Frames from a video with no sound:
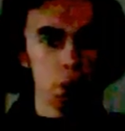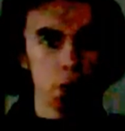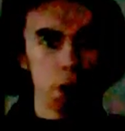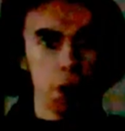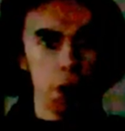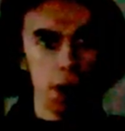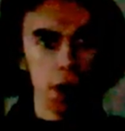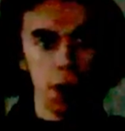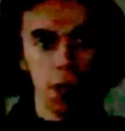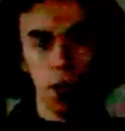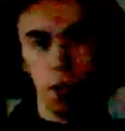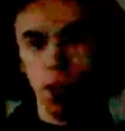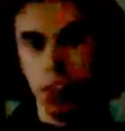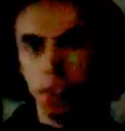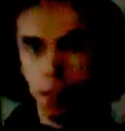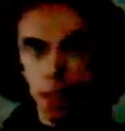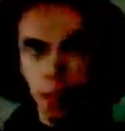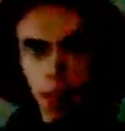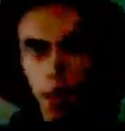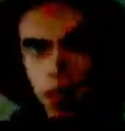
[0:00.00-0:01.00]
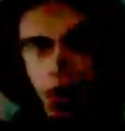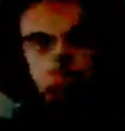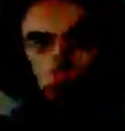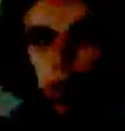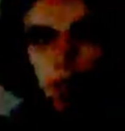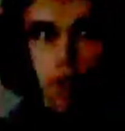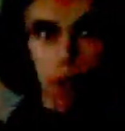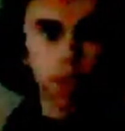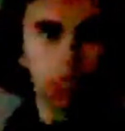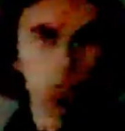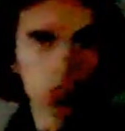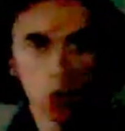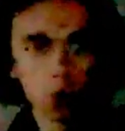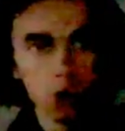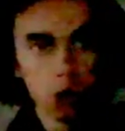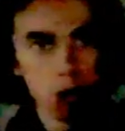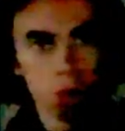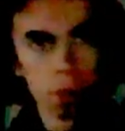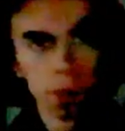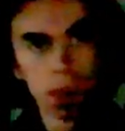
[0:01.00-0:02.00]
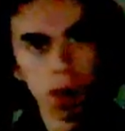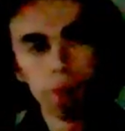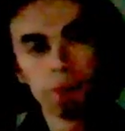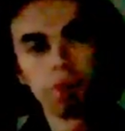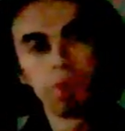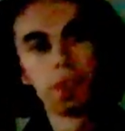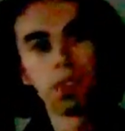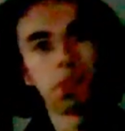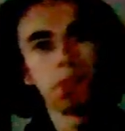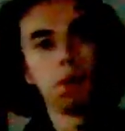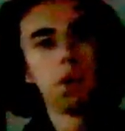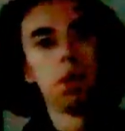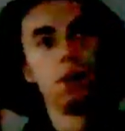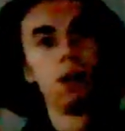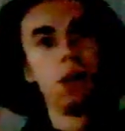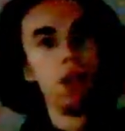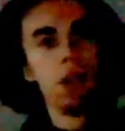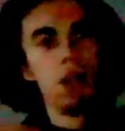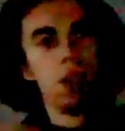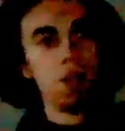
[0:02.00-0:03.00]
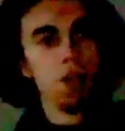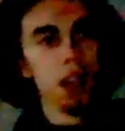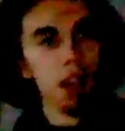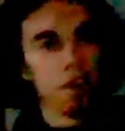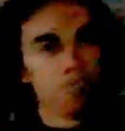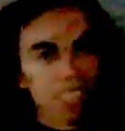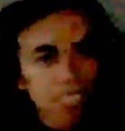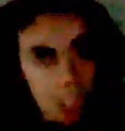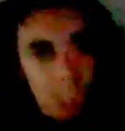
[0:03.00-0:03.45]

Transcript: away, and the truth become visible. And